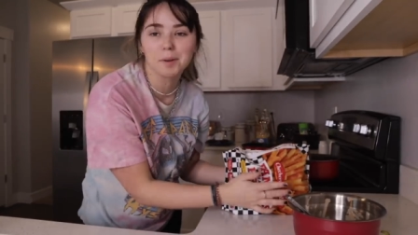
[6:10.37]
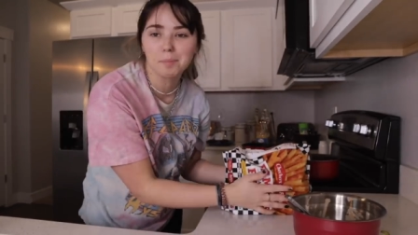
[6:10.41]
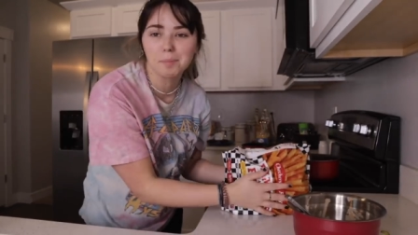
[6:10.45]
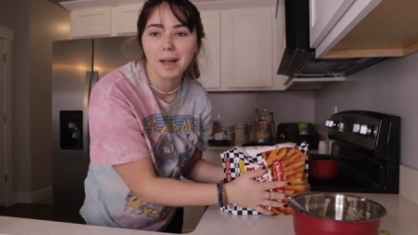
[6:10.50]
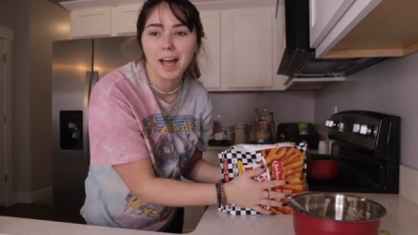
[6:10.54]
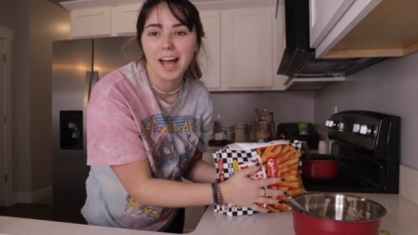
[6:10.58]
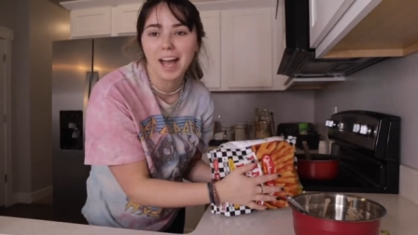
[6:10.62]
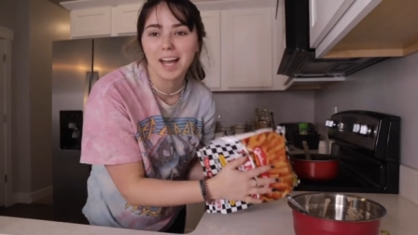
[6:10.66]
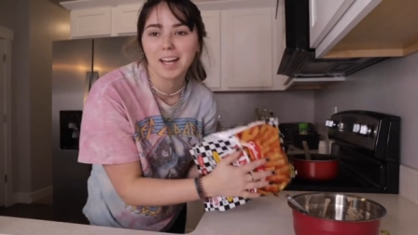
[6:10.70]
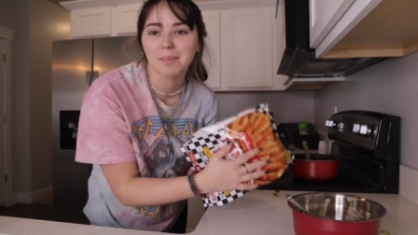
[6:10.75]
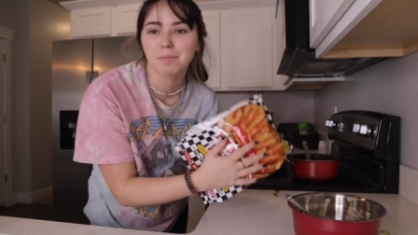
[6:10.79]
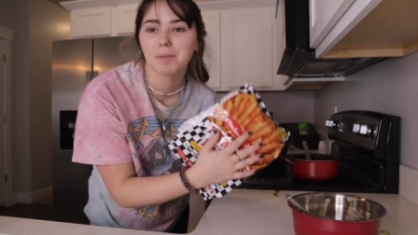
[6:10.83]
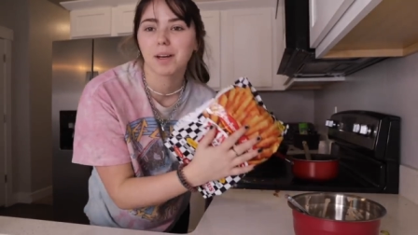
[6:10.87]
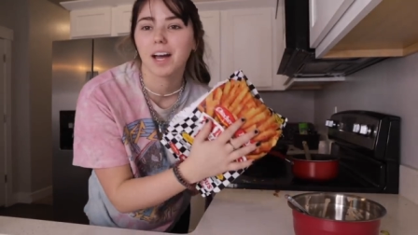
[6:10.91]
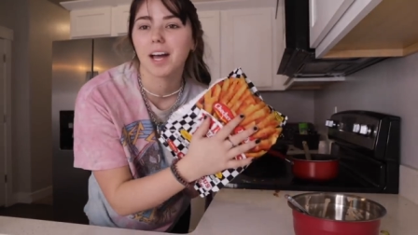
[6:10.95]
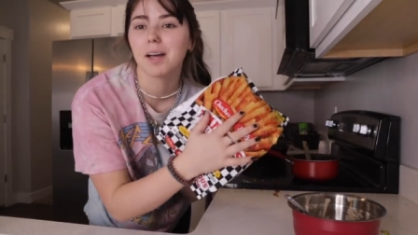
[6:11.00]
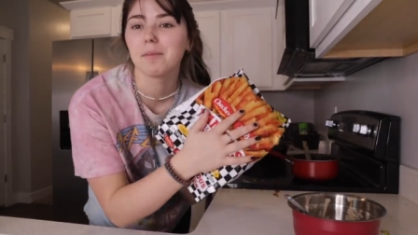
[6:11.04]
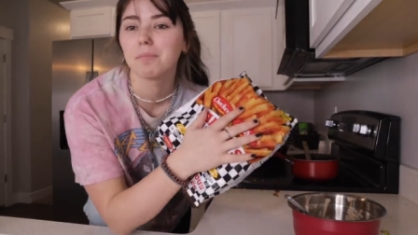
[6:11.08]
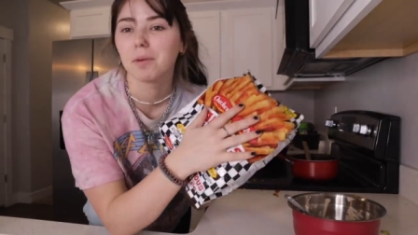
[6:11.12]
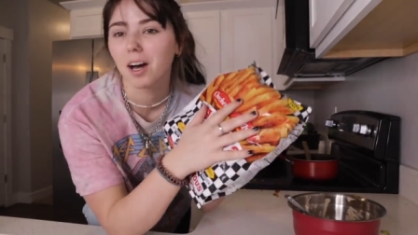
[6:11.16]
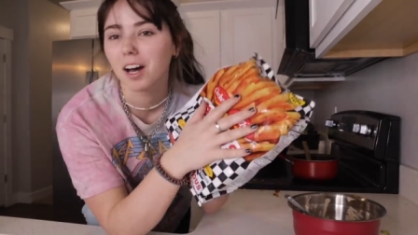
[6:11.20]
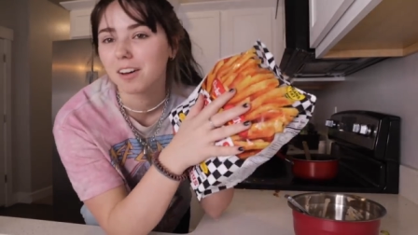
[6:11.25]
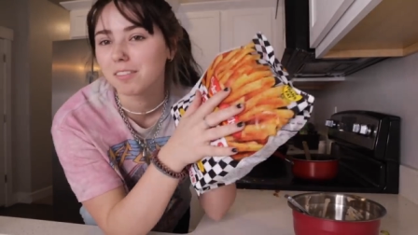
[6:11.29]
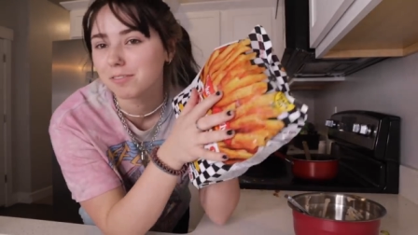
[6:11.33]
a bag, but I
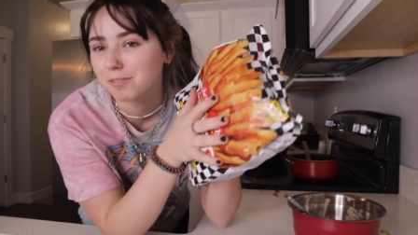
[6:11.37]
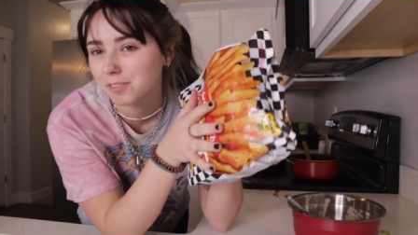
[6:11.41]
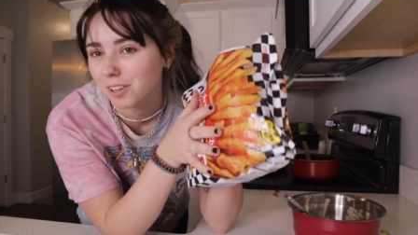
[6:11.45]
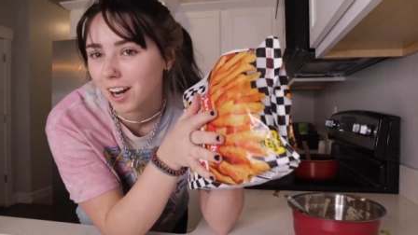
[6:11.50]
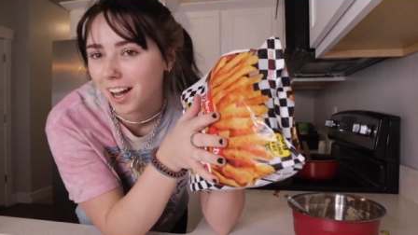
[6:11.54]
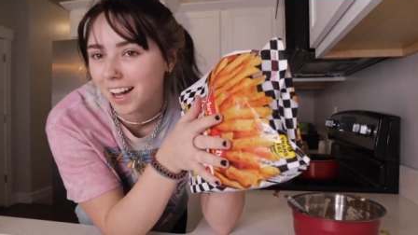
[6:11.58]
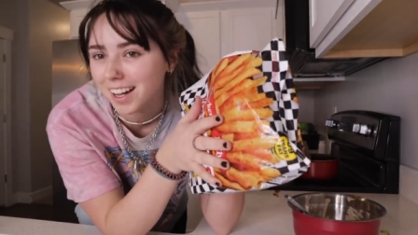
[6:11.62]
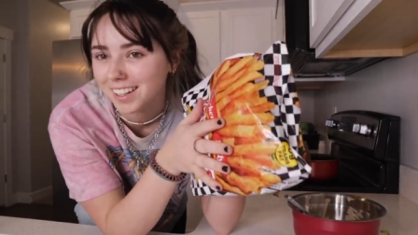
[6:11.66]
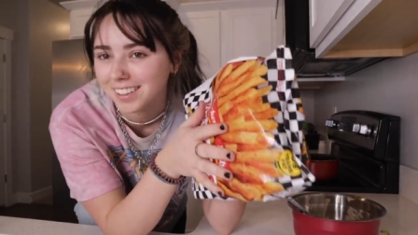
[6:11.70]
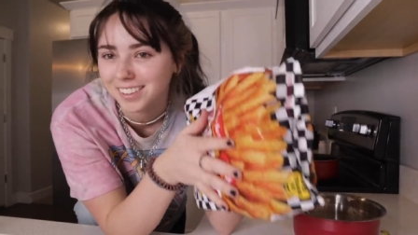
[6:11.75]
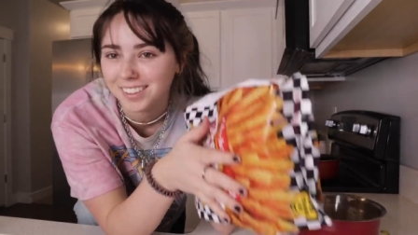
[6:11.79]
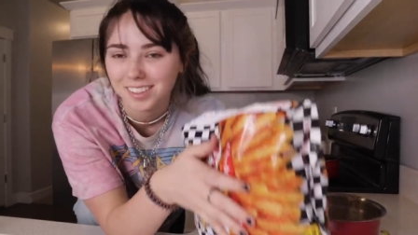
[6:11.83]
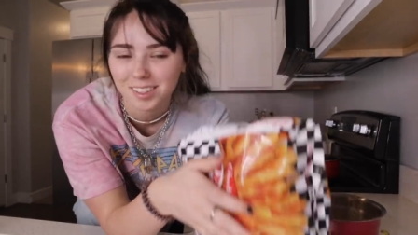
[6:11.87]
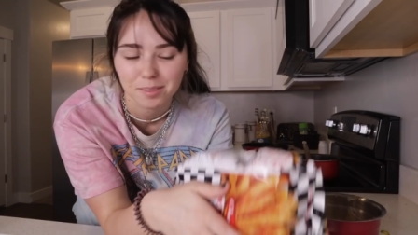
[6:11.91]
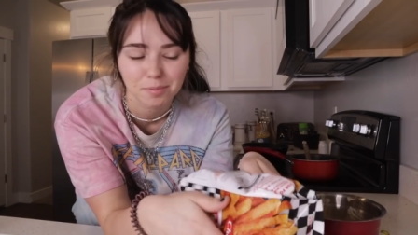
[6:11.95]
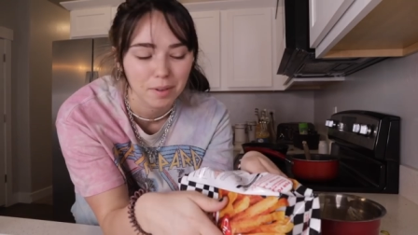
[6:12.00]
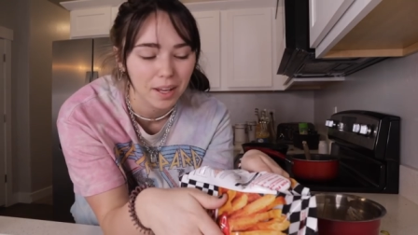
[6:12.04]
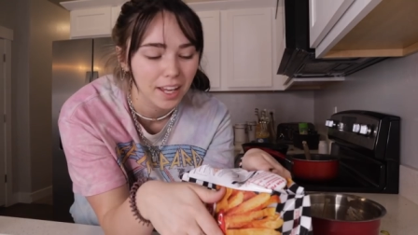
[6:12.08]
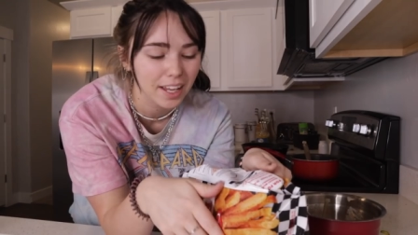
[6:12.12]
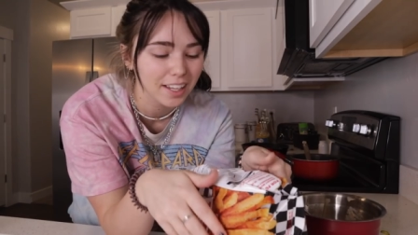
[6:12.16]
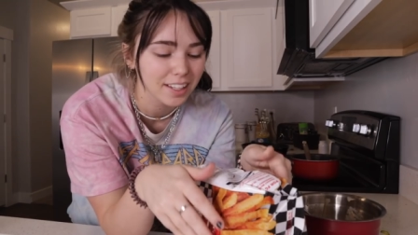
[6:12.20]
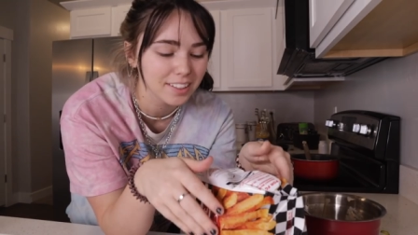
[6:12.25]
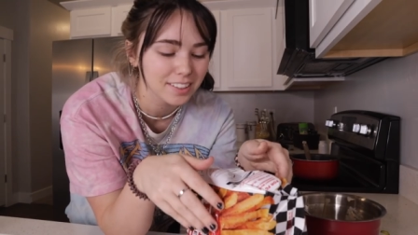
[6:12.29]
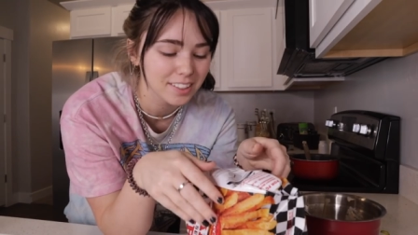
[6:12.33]
bought fries to
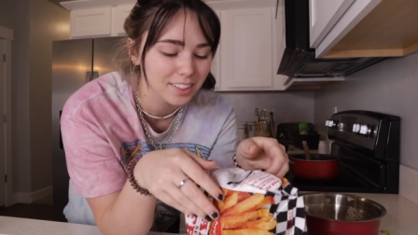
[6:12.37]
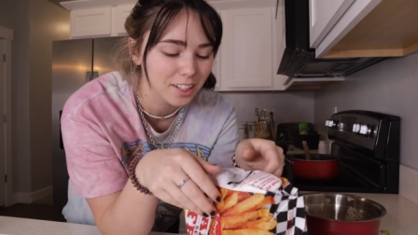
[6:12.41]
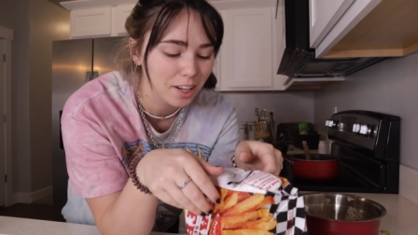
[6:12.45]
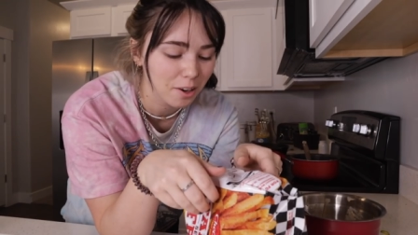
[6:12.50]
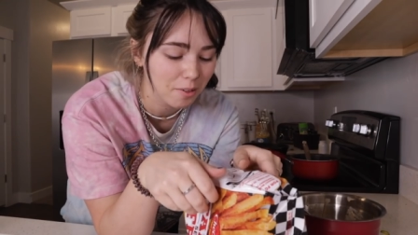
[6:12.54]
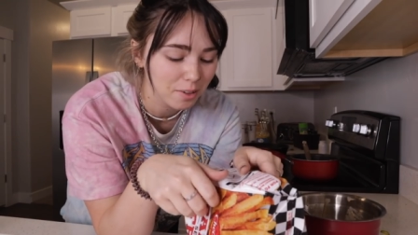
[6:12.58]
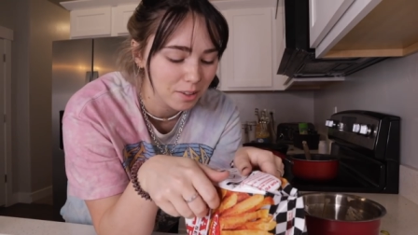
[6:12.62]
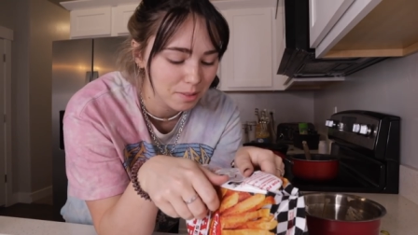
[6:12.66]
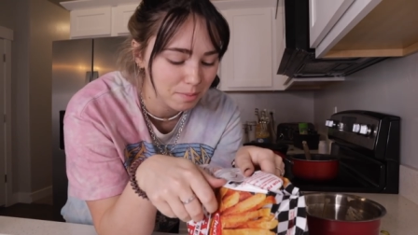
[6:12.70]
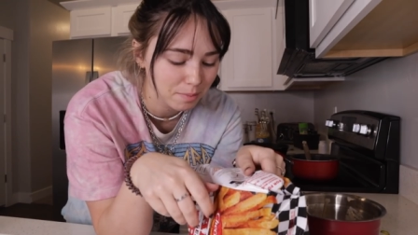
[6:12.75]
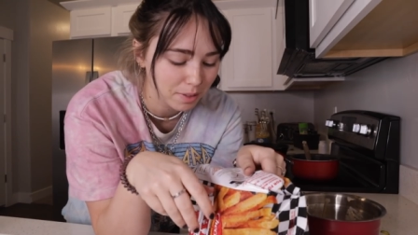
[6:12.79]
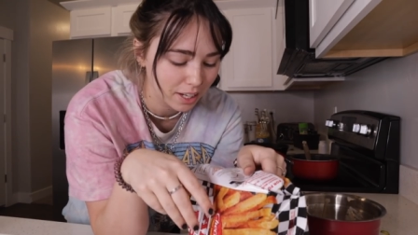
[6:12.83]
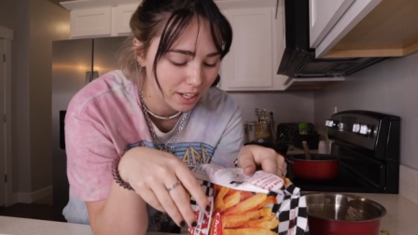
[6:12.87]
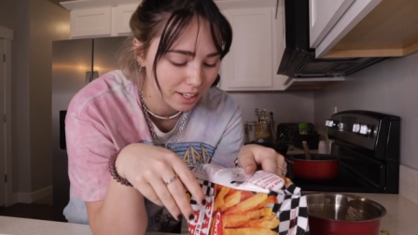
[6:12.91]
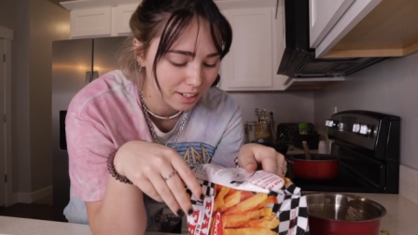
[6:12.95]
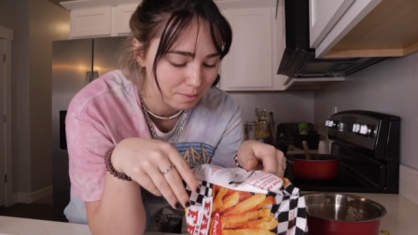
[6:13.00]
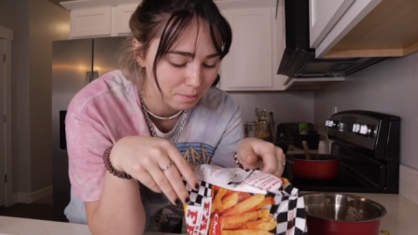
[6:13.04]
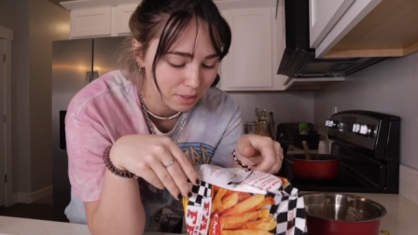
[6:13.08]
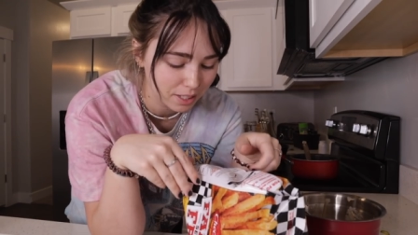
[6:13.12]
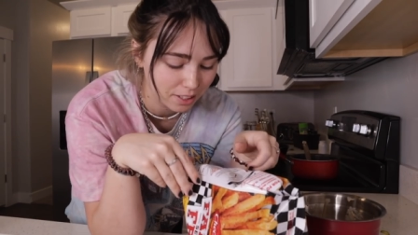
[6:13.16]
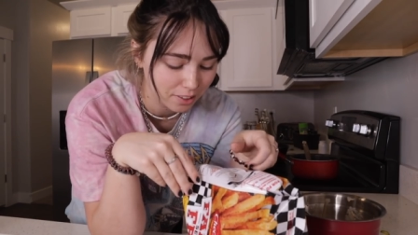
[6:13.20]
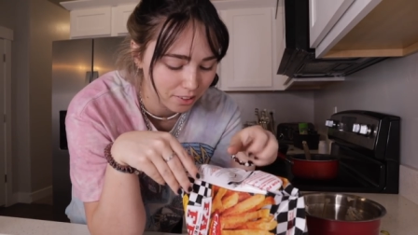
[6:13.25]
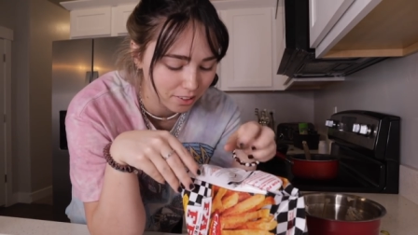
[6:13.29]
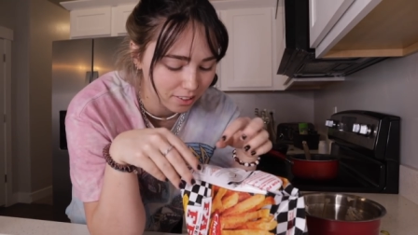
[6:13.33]
make to go with my
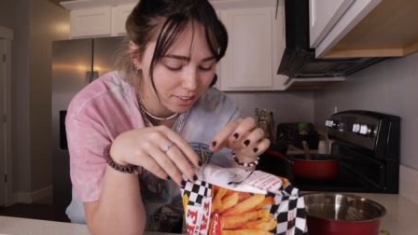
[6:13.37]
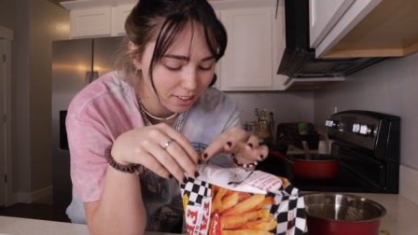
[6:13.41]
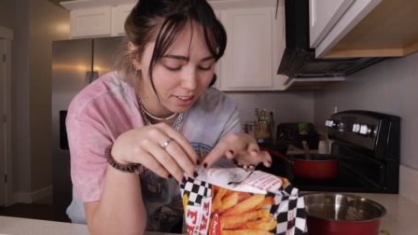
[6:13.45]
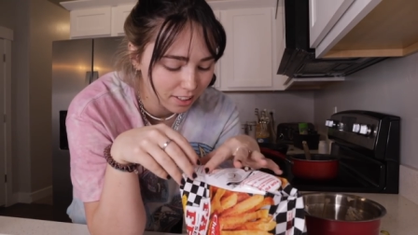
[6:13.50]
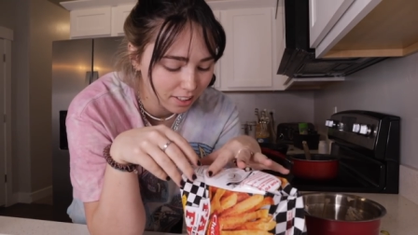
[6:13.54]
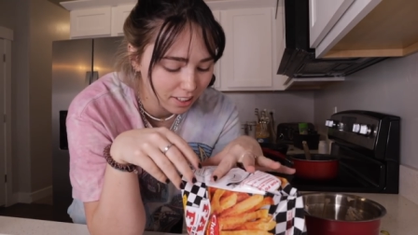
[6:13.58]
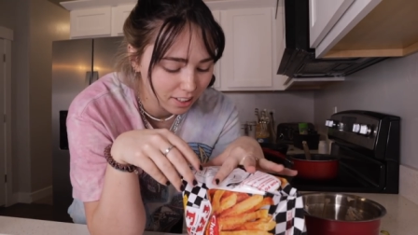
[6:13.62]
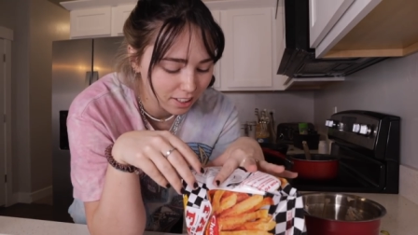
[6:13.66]
meal.